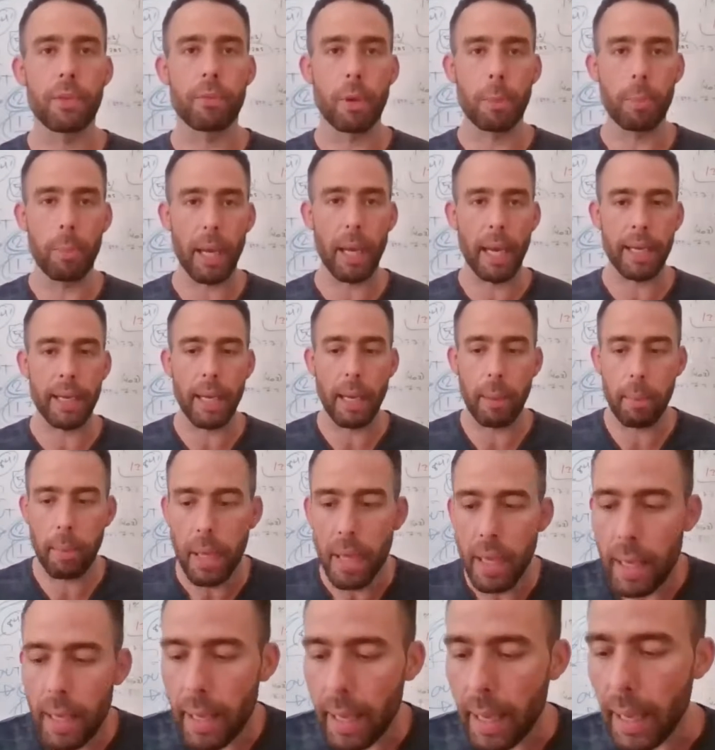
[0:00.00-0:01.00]
replied them,
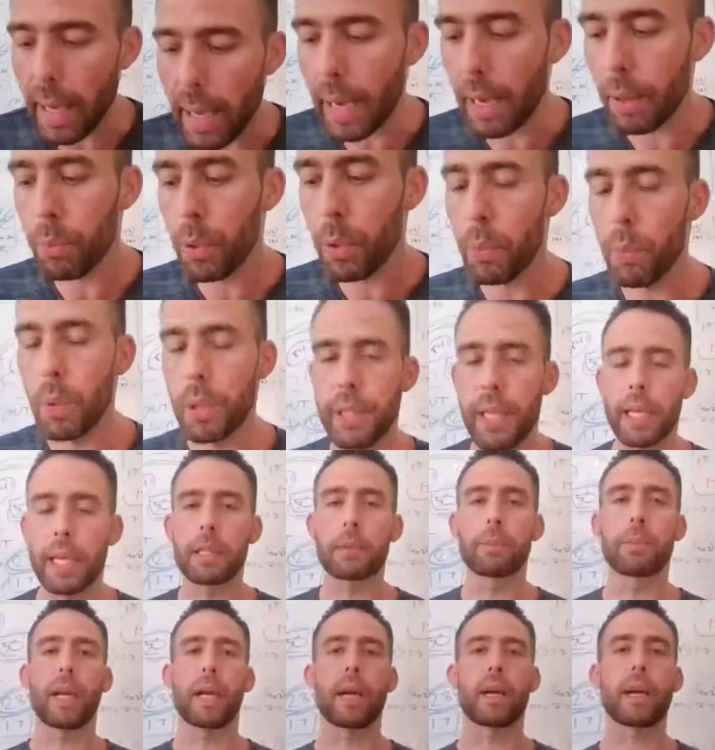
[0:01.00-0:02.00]
and we will take
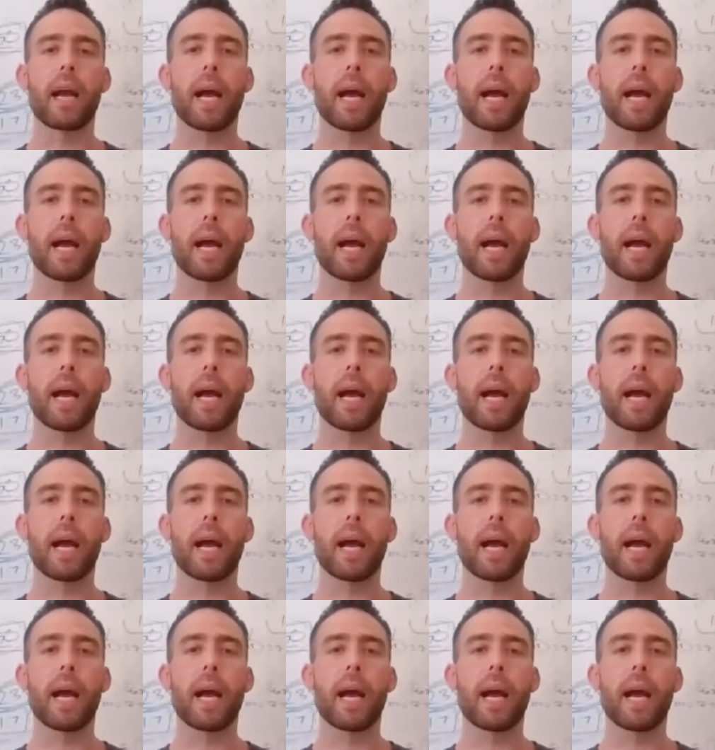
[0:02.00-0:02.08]
them there.